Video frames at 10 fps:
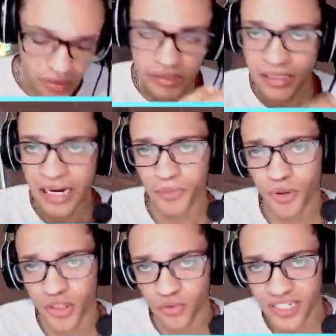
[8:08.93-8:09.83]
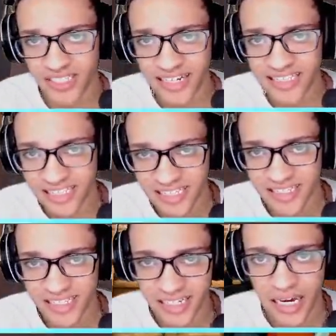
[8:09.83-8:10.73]
I'm throwing the Raze Nade
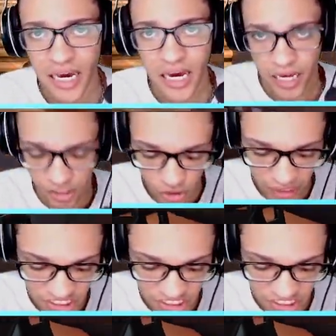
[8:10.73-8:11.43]
CT, and you guys